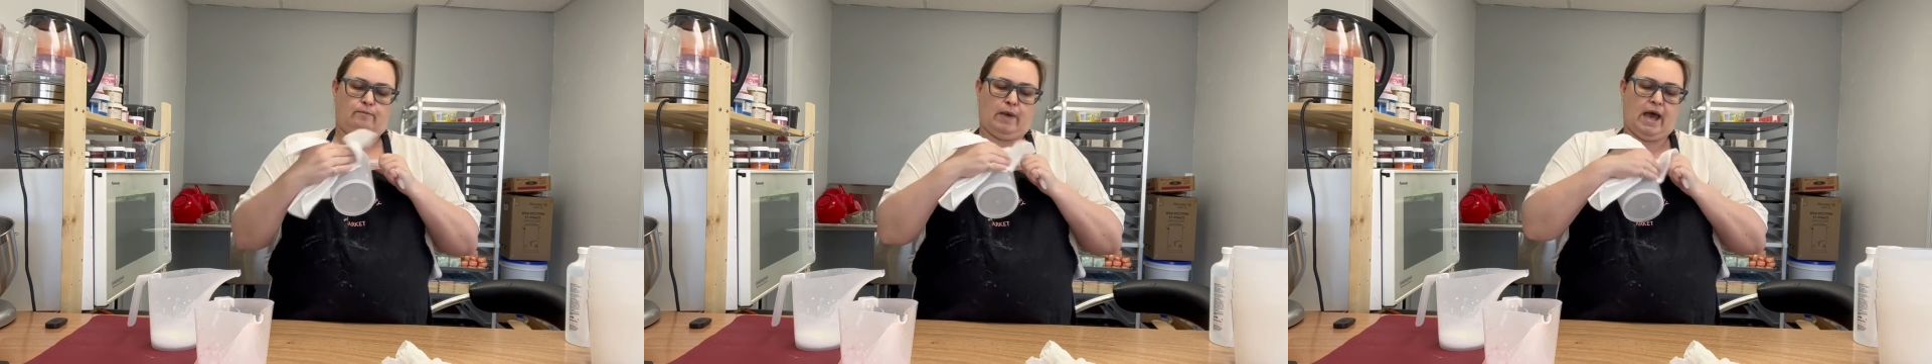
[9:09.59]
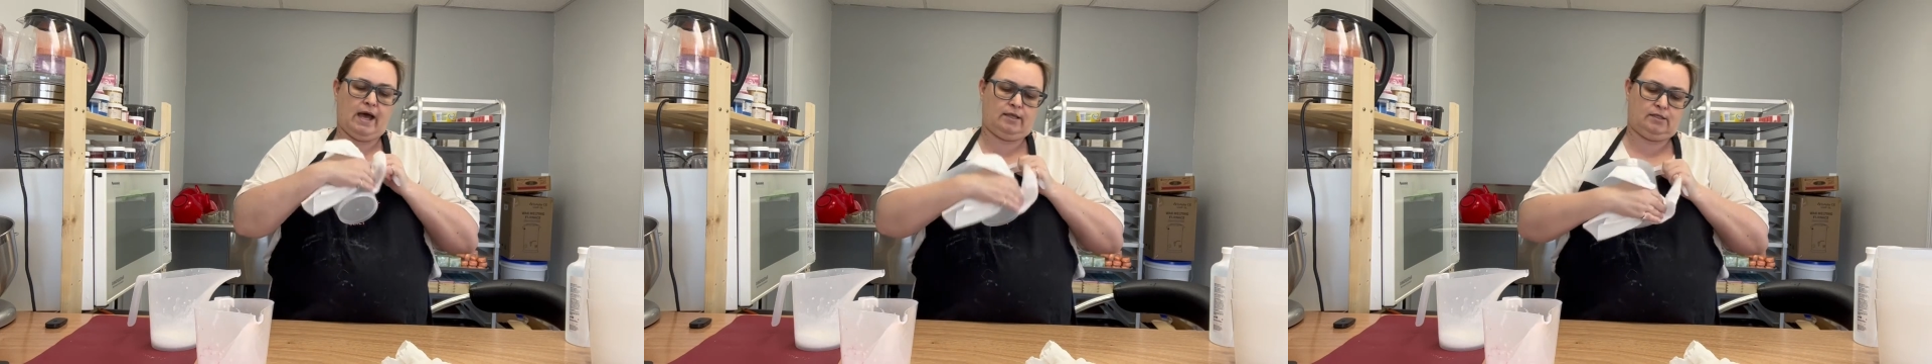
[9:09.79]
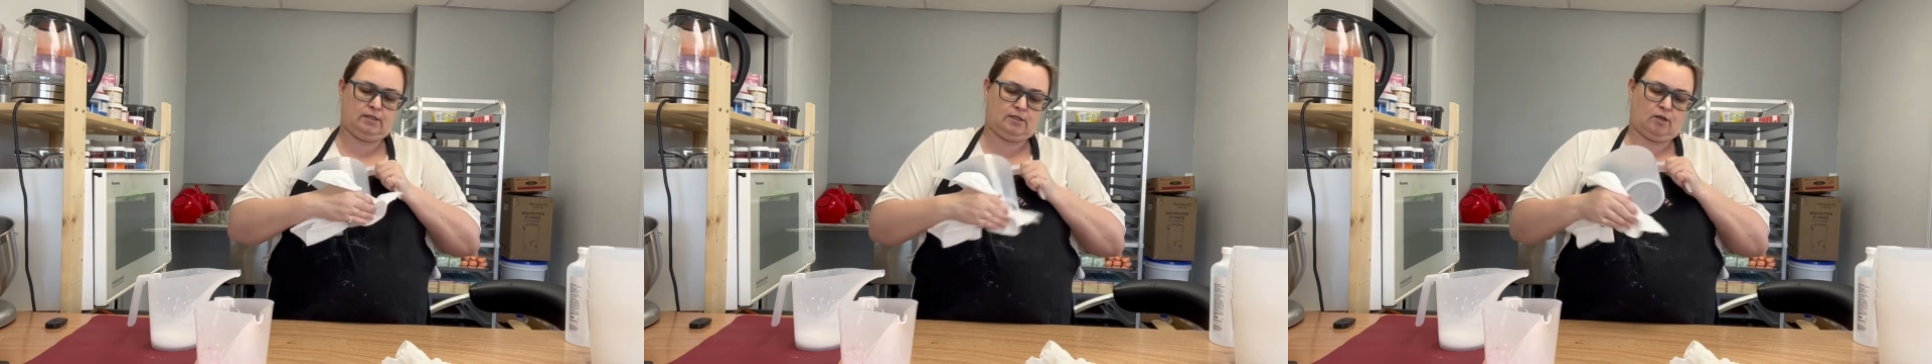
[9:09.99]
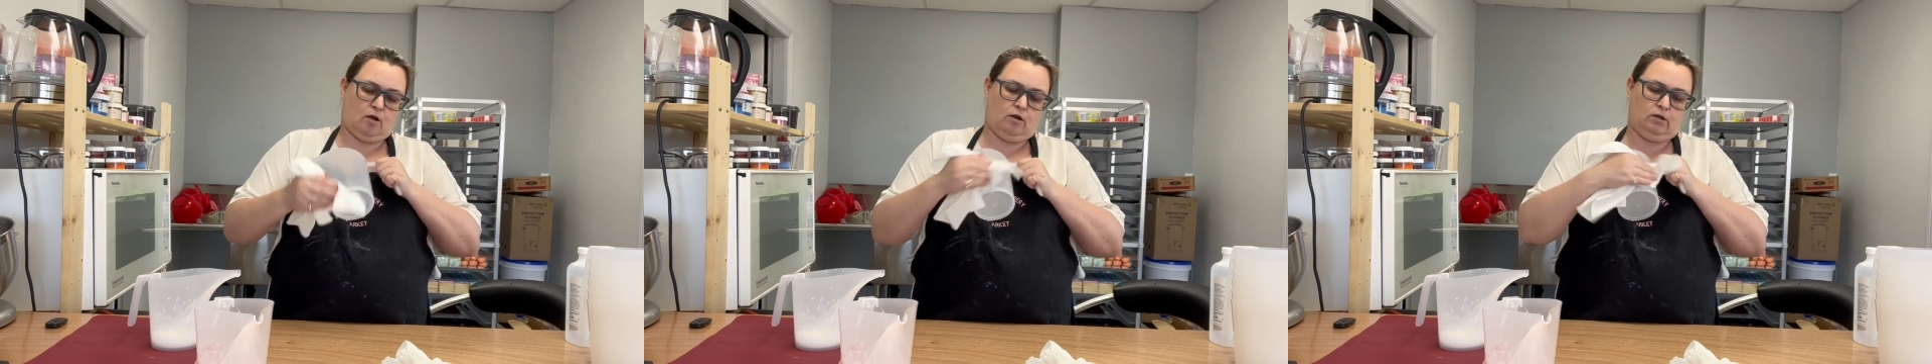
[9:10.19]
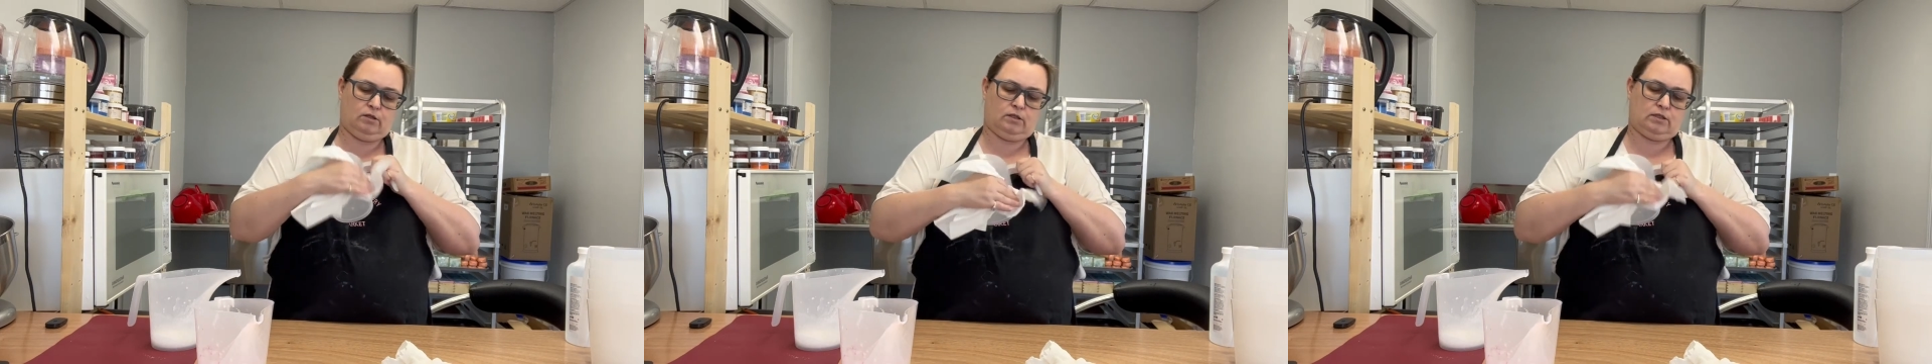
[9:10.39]
bath
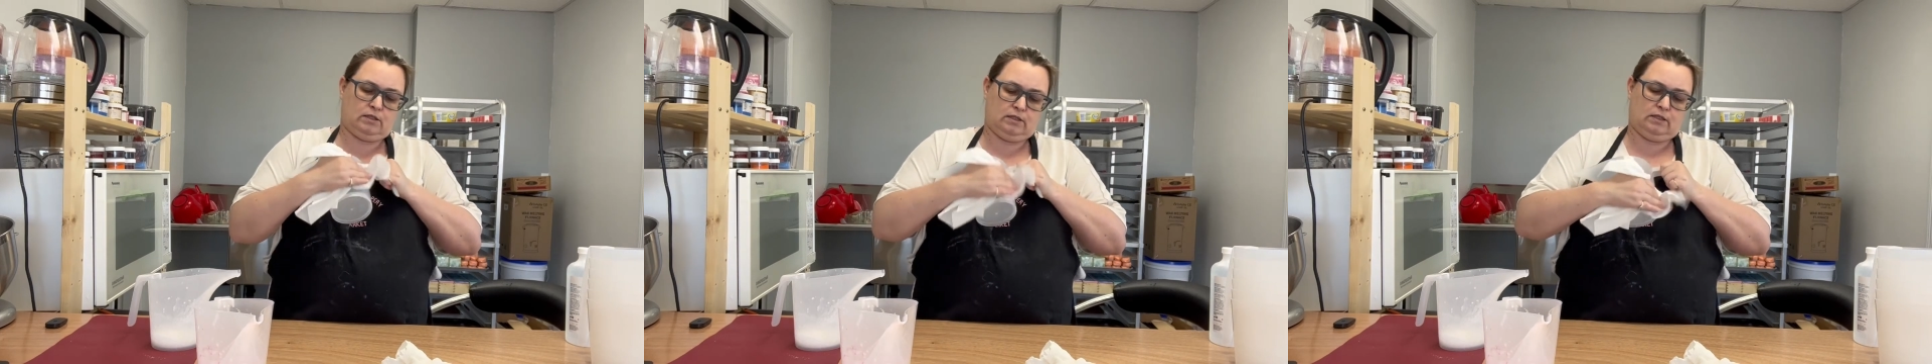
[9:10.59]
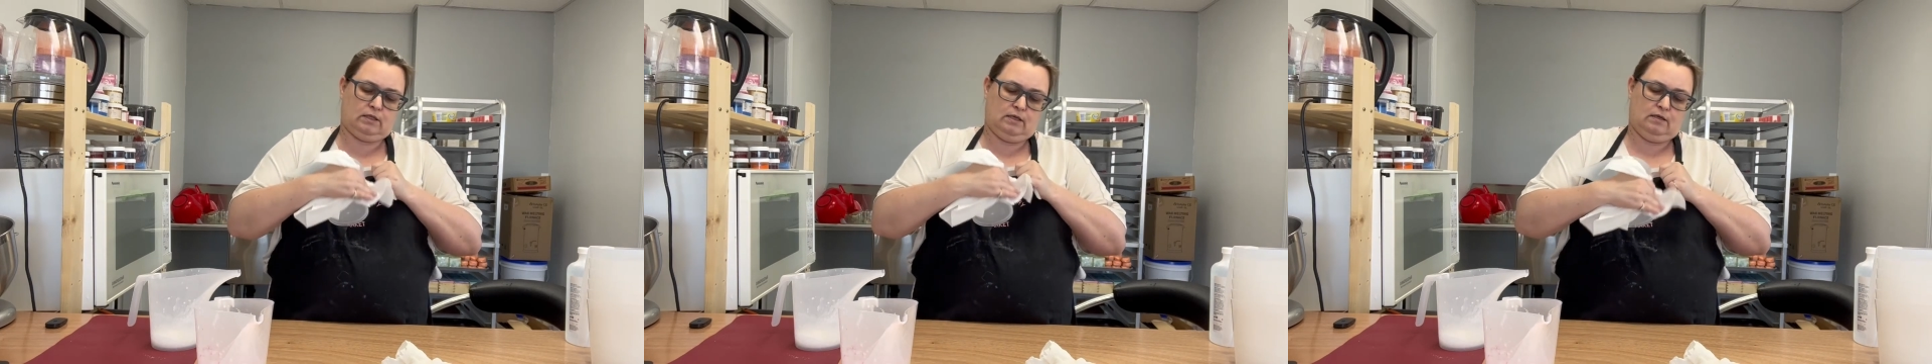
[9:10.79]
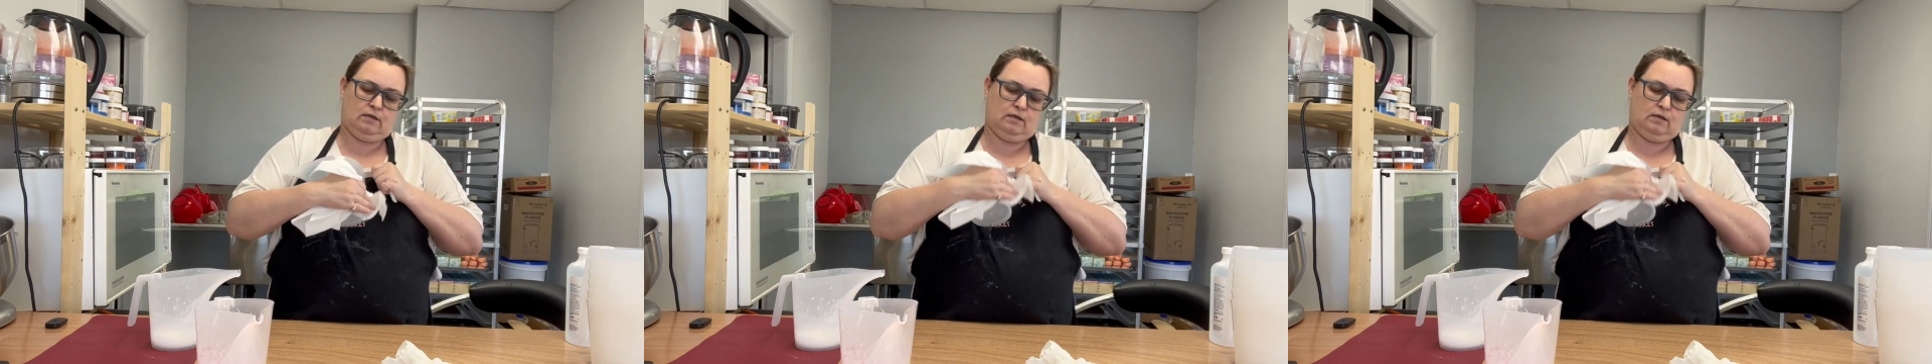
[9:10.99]
salts,